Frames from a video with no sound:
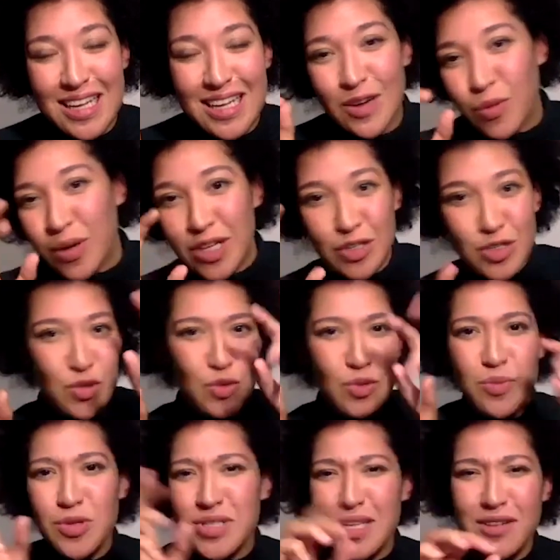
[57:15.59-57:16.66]
went into
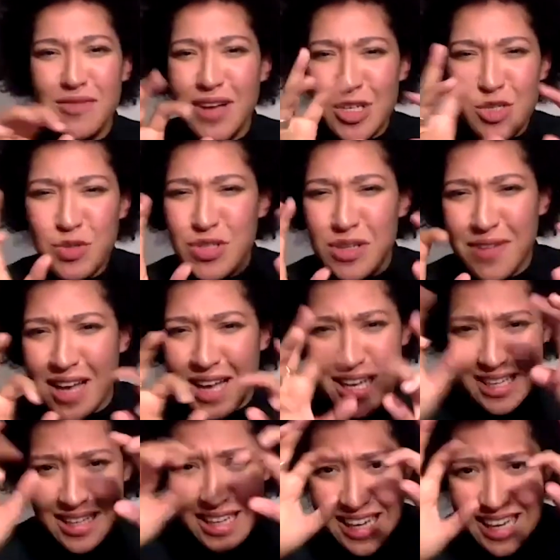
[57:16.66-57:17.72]
Mon Salvage, Mon
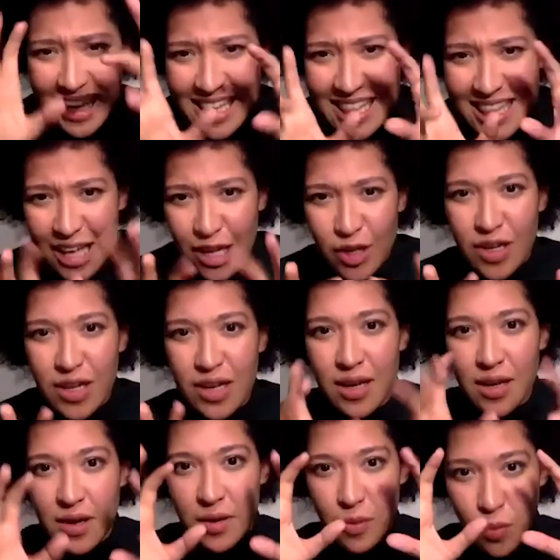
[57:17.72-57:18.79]
Salvaje, and then
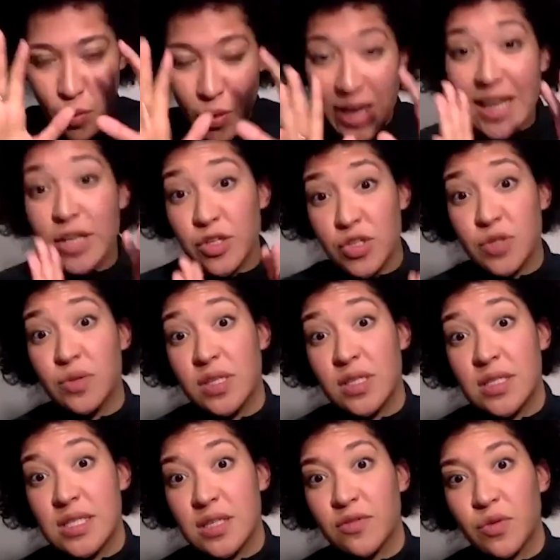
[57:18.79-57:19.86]
went into
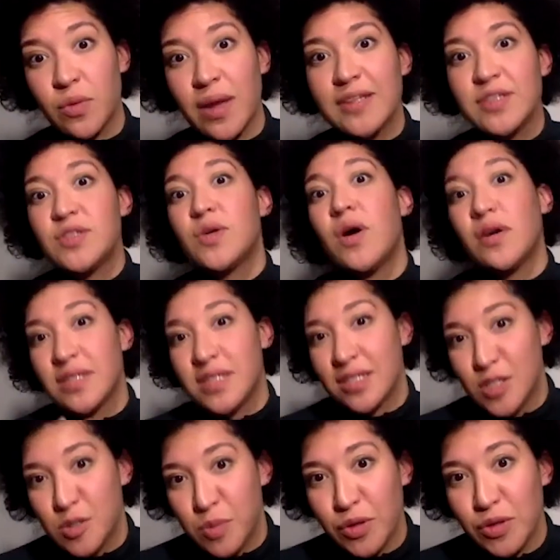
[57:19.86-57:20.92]
these civil rights songs and
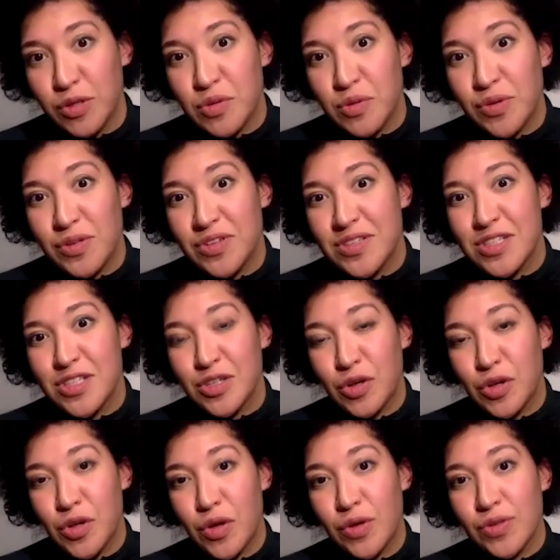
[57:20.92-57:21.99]
spirituals to
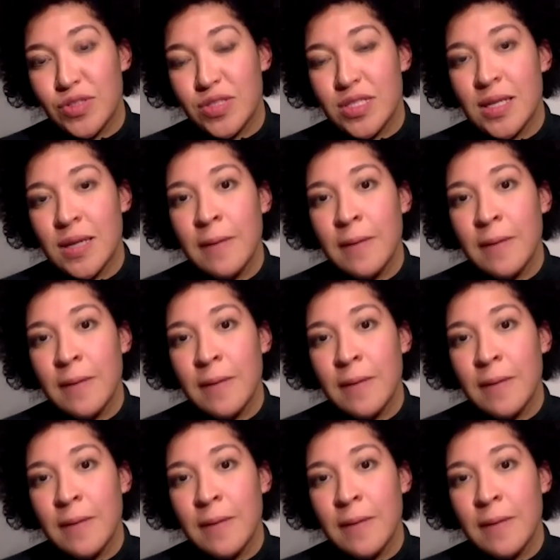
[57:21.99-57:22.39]
close.